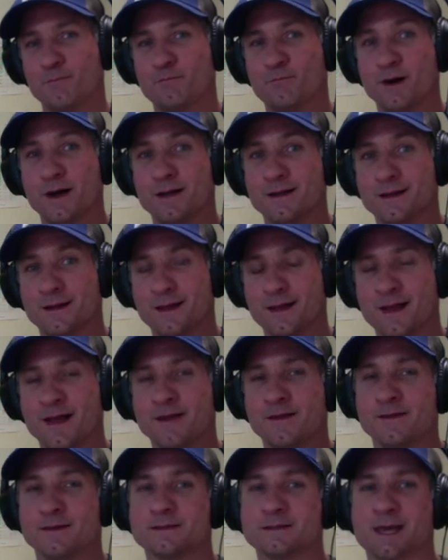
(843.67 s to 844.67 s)
But
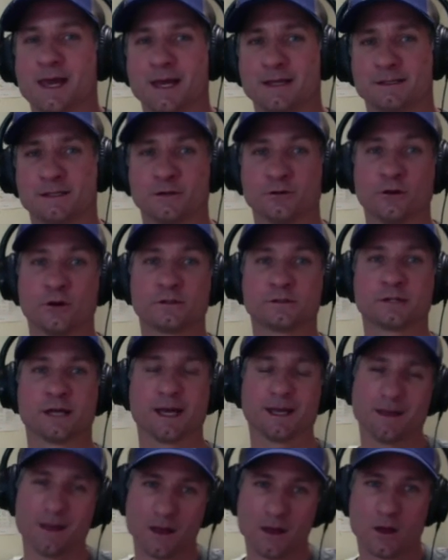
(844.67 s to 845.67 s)
in this case, it looks
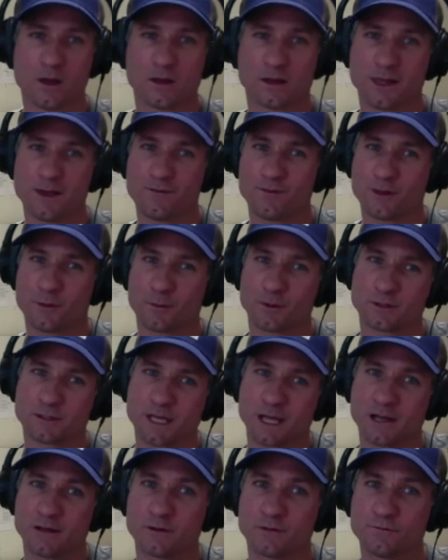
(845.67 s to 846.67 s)
like, given the
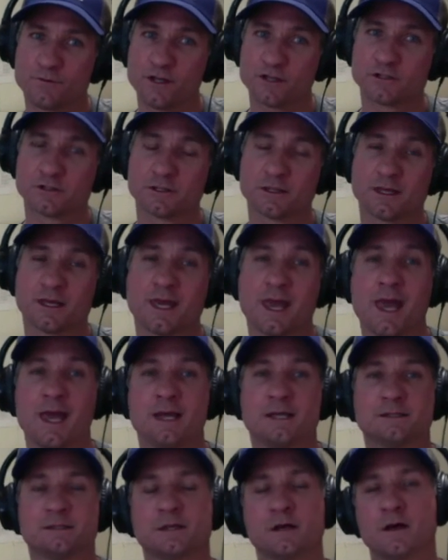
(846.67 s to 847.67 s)
particular features of the
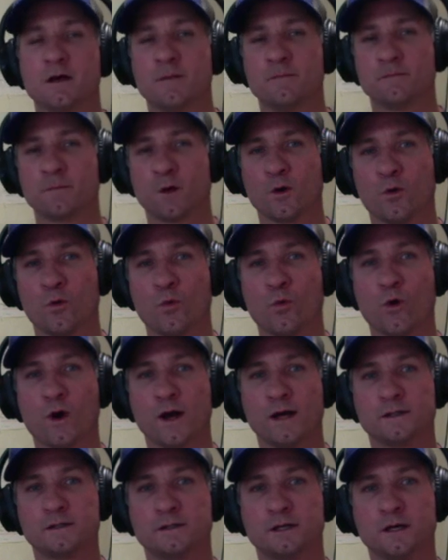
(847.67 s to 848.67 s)
case,
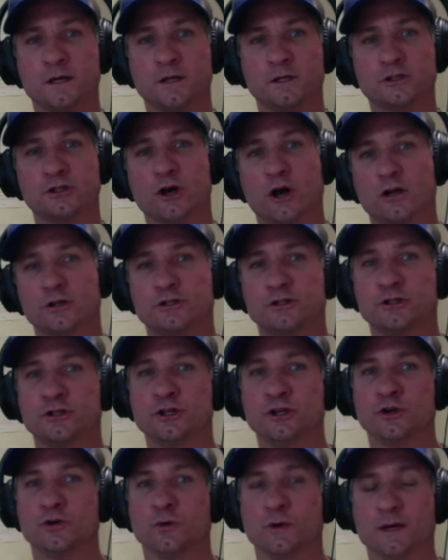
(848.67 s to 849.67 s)
what John should
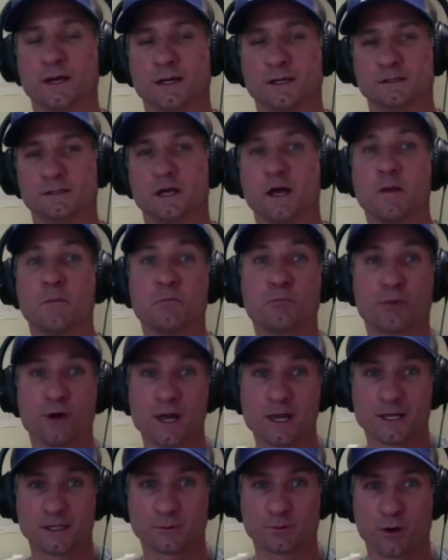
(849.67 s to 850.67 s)
do is
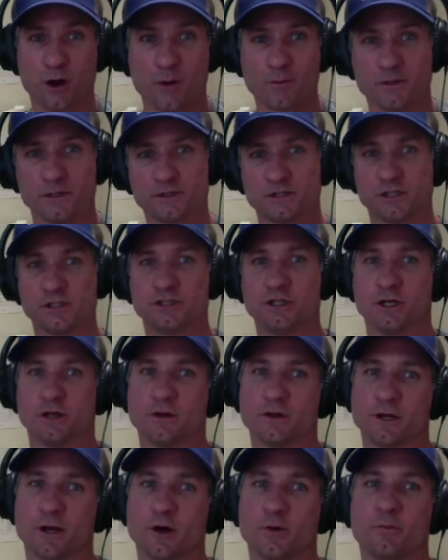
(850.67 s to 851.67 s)
break his promise to Jill
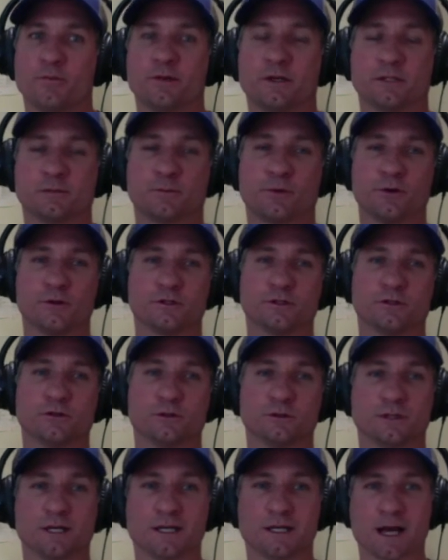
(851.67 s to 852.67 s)
and help this person
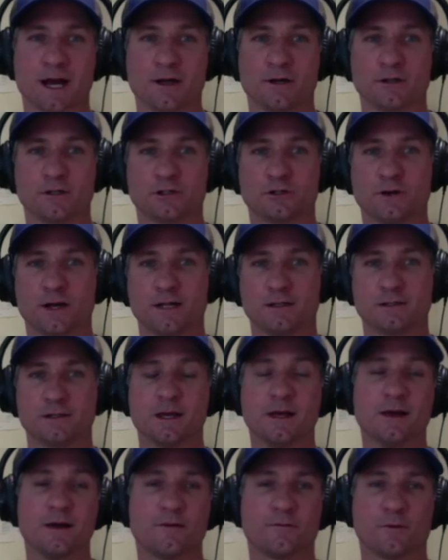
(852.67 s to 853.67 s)
who's in dire straits
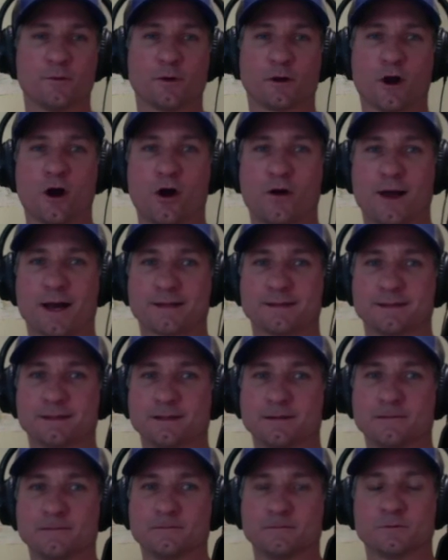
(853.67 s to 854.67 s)
from the car accident.